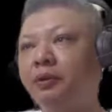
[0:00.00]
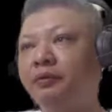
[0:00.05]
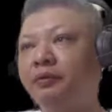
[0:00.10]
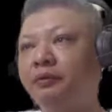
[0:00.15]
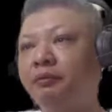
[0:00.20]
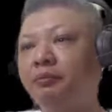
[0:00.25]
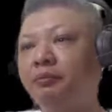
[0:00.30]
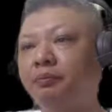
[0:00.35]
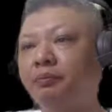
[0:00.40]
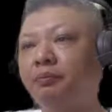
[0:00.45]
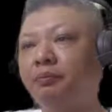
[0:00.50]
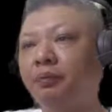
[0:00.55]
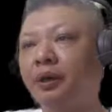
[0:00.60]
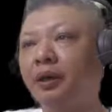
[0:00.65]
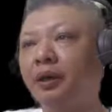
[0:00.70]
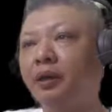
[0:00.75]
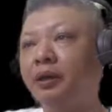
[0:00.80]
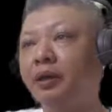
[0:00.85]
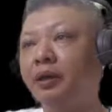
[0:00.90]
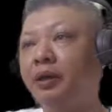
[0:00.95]
if
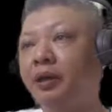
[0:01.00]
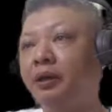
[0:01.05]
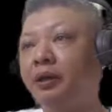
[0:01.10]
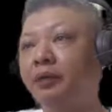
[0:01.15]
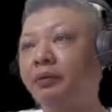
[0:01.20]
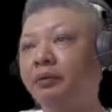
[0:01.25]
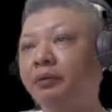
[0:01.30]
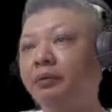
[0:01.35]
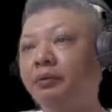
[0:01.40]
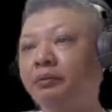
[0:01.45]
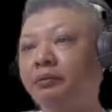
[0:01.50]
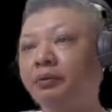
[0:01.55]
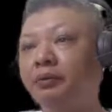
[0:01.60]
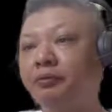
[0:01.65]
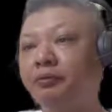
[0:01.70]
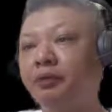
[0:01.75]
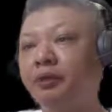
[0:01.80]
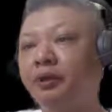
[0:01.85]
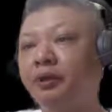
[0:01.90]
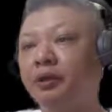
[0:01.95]
black had
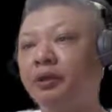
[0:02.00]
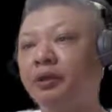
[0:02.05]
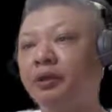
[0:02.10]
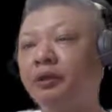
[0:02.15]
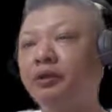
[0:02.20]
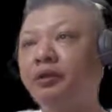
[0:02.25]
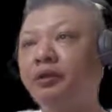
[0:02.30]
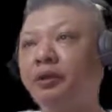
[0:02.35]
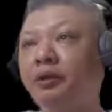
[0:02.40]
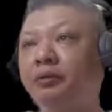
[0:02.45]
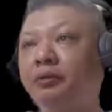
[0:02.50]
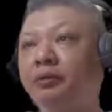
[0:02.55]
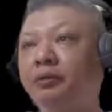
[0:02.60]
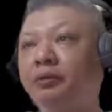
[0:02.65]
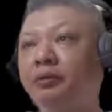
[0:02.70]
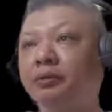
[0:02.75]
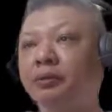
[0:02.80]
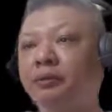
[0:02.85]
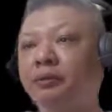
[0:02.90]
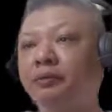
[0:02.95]
retreated his
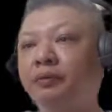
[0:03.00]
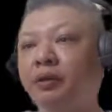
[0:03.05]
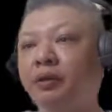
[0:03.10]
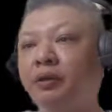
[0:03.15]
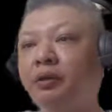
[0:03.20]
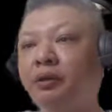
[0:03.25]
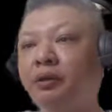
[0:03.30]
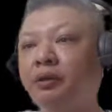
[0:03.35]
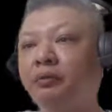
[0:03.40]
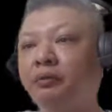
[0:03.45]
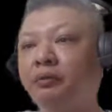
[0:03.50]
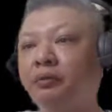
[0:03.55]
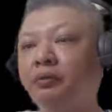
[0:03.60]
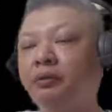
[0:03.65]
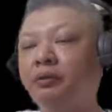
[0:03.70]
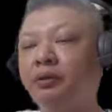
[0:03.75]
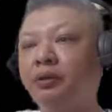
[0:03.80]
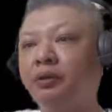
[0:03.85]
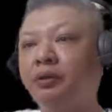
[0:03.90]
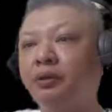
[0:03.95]
chariot to defend, he would
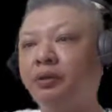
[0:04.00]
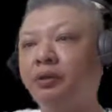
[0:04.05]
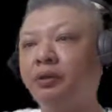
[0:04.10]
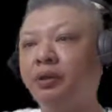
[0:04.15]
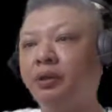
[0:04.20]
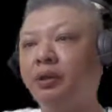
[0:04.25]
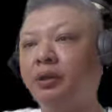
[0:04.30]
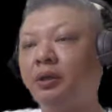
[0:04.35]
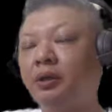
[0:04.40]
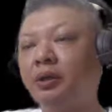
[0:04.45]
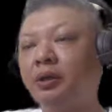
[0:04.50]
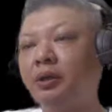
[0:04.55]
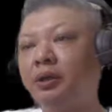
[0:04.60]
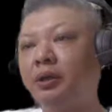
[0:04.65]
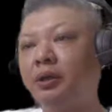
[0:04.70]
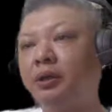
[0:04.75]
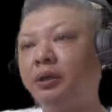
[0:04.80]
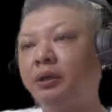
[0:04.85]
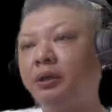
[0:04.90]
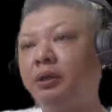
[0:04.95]
lose
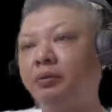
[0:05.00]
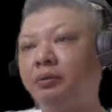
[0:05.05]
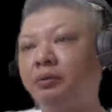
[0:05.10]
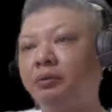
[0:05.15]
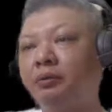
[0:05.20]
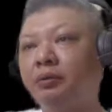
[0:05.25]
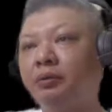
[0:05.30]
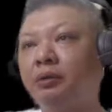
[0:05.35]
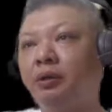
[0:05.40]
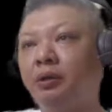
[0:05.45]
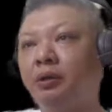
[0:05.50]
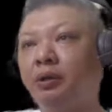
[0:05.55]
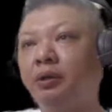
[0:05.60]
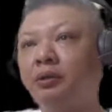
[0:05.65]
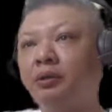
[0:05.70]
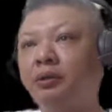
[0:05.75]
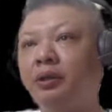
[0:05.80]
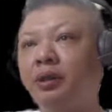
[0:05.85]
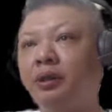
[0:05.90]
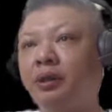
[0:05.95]
the
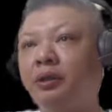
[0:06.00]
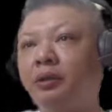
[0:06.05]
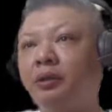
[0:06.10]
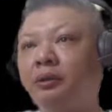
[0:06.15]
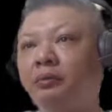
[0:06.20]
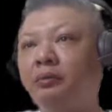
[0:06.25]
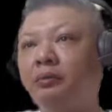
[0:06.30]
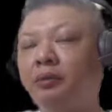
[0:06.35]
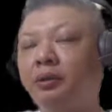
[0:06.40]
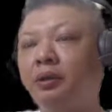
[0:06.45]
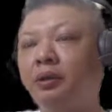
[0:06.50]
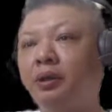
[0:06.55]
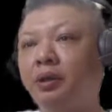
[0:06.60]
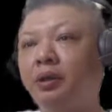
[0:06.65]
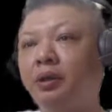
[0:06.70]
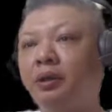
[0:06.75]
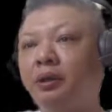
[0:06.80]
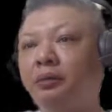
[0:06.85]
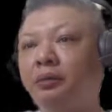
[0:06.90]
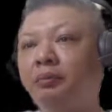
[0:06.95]
horse, and
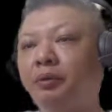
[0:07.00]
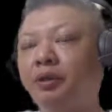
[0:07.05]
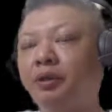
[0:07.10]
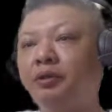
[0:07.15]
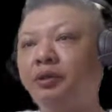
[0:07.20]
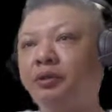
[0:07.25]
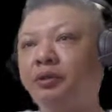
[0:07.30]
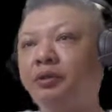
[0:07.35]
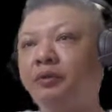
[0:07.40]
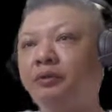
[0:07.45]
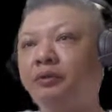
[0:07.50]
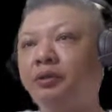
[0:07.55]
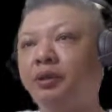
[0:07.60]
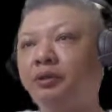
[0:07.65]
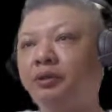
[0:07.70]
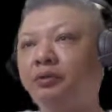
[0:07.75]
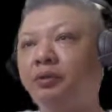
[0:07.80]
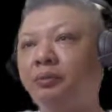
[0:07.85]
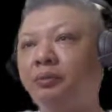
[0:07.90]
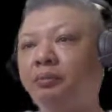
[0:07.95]
the presence of the
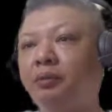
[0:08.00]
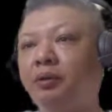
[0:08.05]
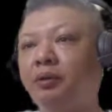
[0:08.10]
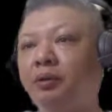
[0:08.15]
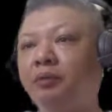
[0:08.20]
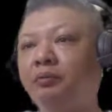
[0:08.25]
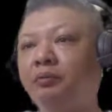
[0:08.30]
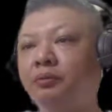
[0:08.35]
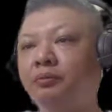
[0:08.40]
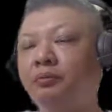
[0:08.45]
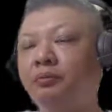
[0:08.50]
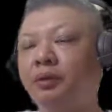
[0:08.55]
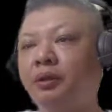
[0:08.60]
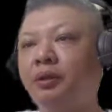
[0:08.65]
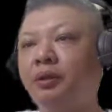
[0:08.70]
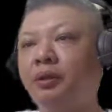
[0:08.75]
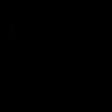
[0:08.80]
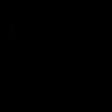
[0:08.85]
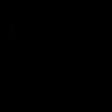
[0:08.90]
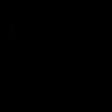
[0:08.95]
extra pawn would
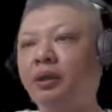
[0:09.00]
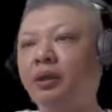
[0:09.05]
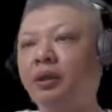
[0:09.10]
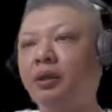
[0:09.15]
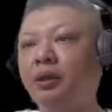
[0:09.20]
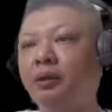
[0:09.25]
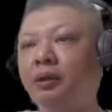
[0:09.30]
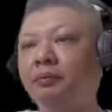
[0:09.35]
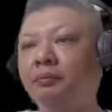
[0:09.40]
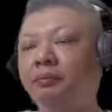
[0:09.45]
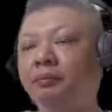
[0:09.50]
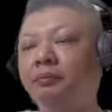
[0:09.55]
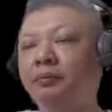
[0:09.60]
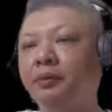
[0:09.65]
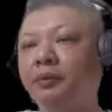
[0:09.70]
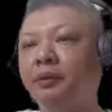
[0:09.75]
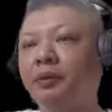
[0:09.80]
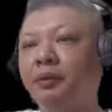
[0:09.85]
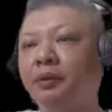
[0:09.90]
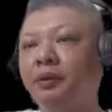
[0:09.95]
mean that
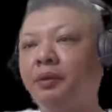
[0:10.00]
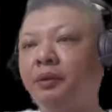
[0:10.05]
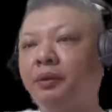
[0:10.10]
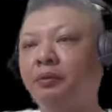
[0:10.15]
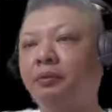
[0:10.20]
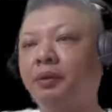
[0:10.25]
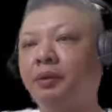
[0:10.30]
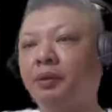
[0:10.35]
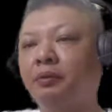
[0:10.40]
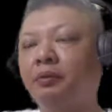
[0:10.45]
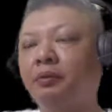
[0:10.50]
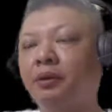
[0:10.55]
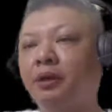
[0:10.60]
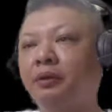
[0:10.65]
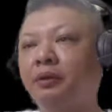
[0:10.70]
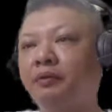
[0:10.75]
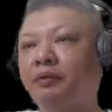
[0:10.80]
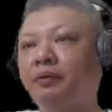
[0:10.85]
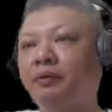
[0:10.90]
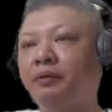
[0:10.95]
black would
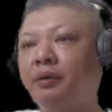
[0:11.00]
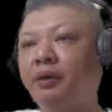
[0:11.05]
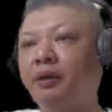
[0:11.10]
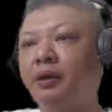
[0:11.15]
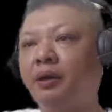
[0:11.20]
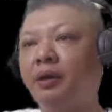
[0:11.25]
have